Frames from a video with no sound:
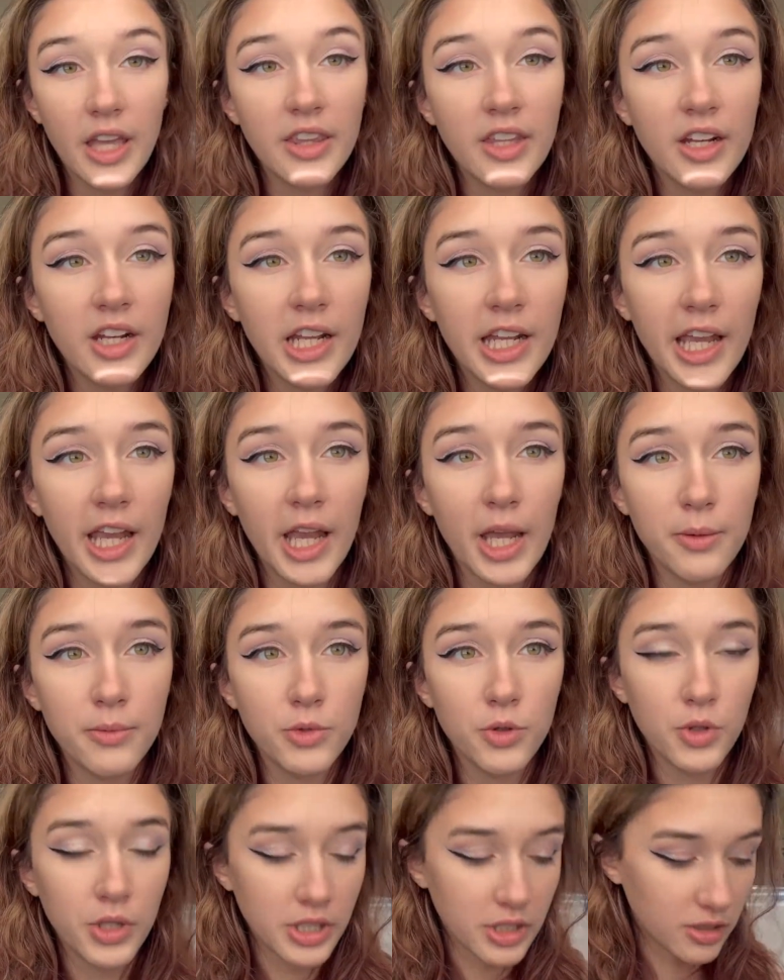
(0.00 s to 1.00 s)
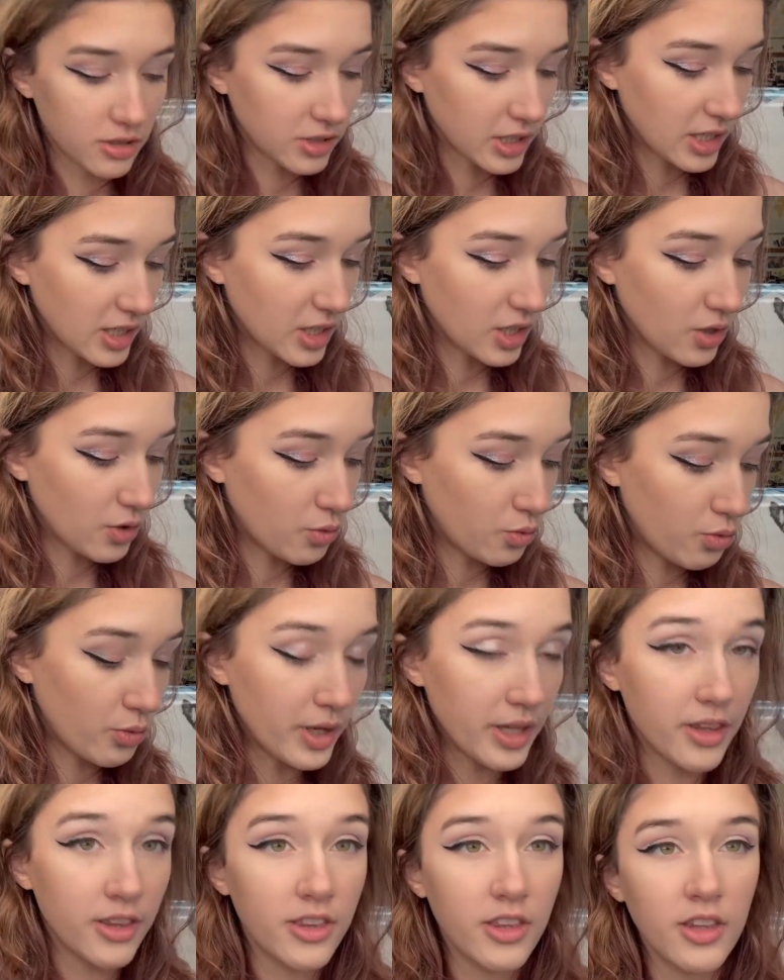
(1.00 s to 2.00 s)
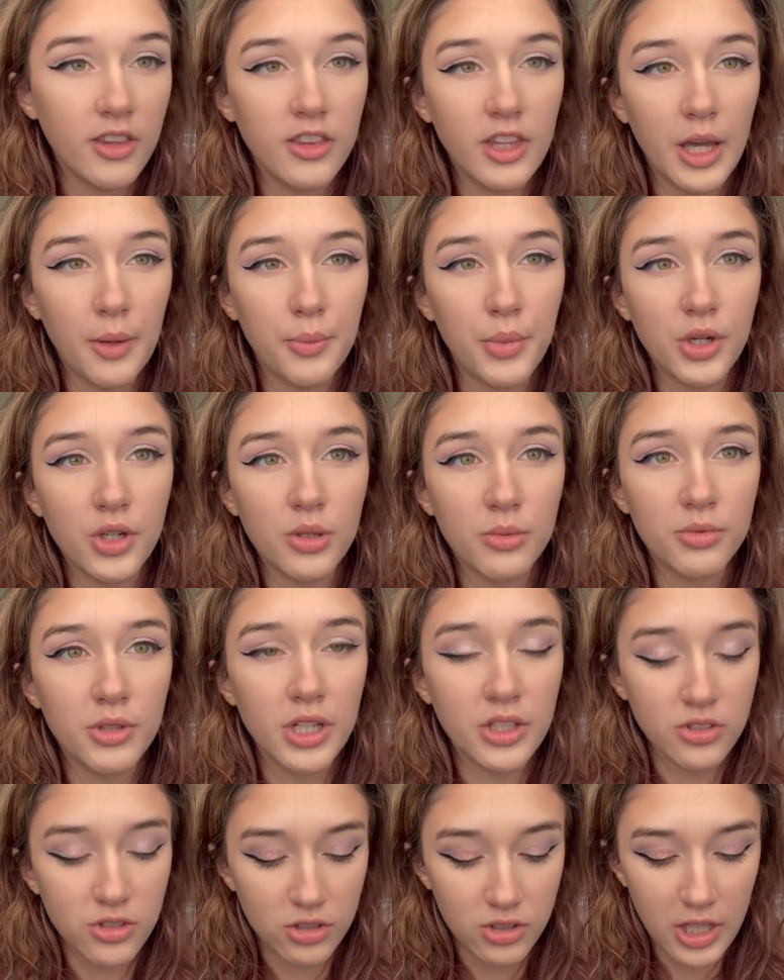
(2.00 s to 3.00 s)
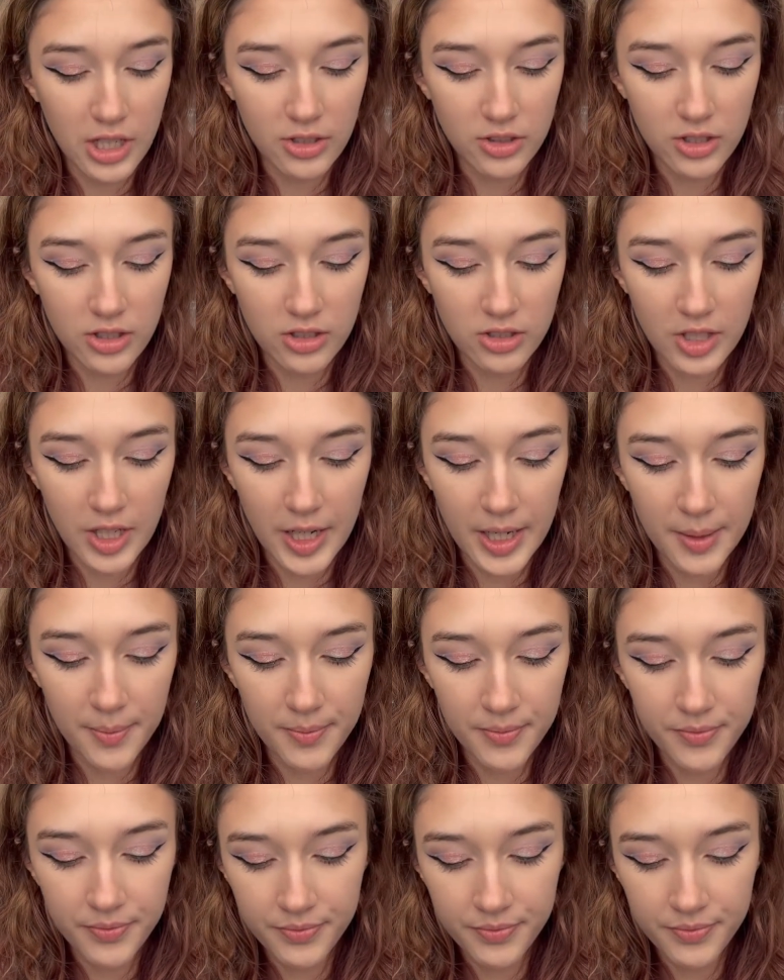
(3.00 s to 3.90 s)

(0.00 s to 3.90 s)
then I am going to set it with that Butter Bronzer now this time.